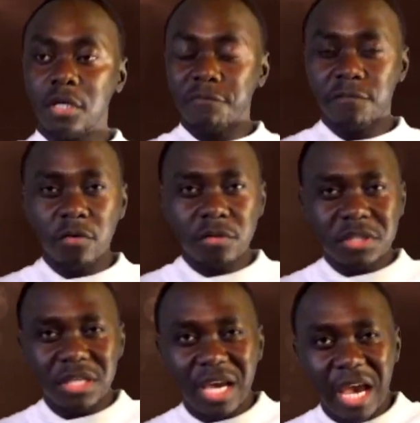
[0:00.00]
If you
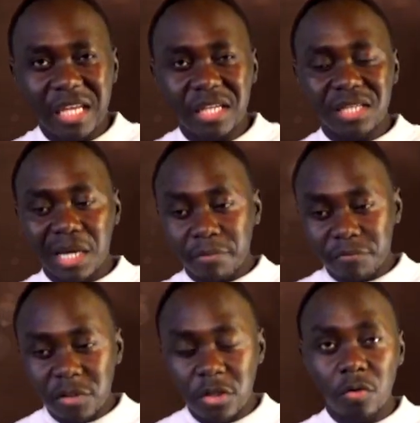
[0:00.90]
see any type
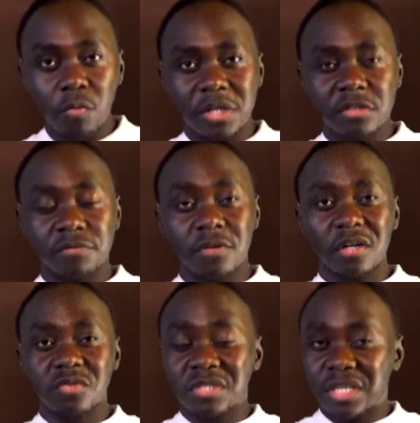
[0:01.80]
of new winds of
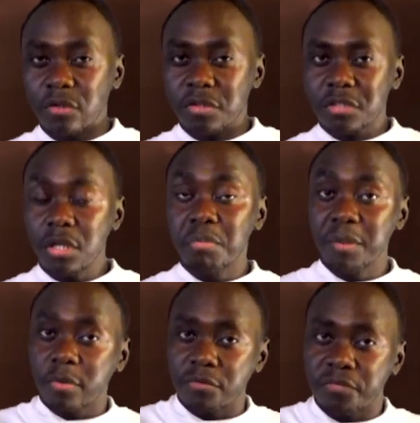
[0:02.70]
doctrines and you see
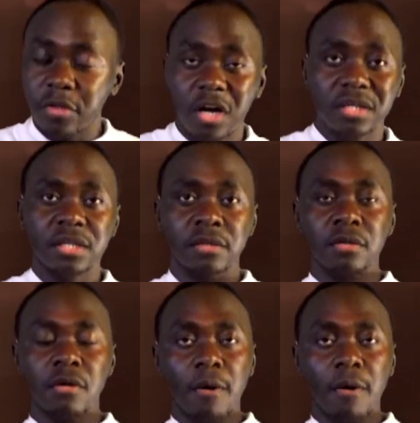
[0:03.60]
people flocking